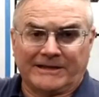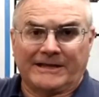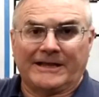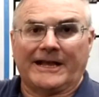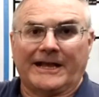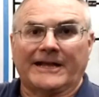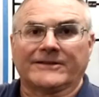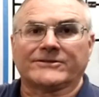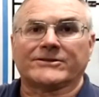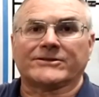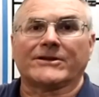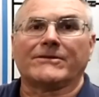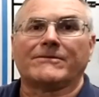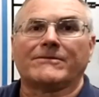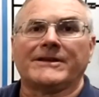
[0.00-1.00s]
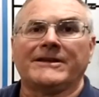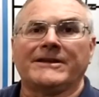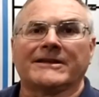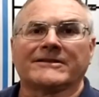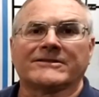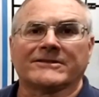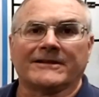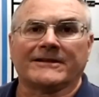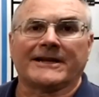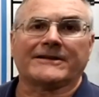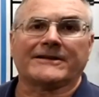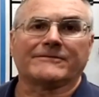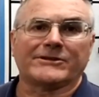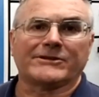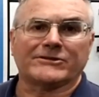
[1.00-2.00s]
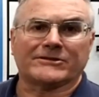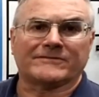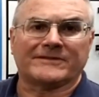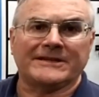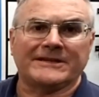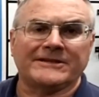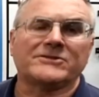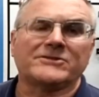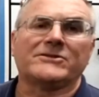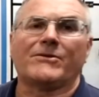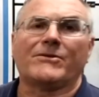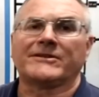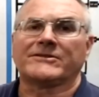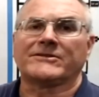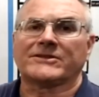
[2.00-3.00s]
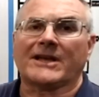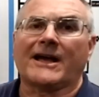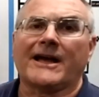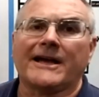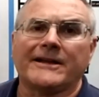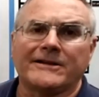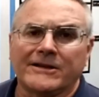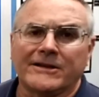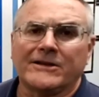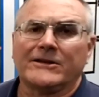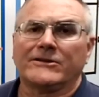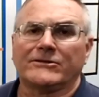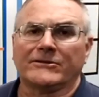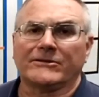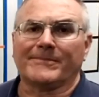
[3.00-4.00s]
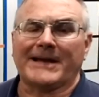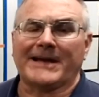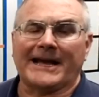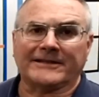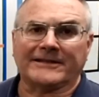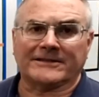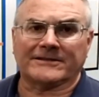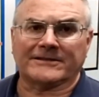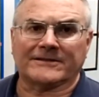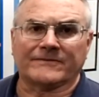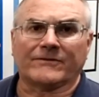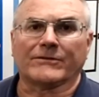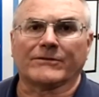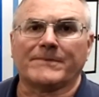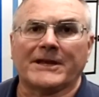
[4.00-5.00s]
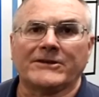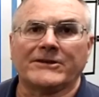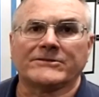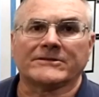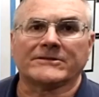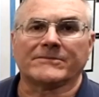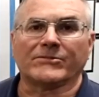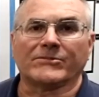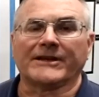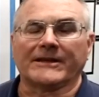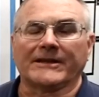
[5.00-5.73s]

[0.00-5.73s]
And so we can select which of these go inside to the masks for the patient to breathe.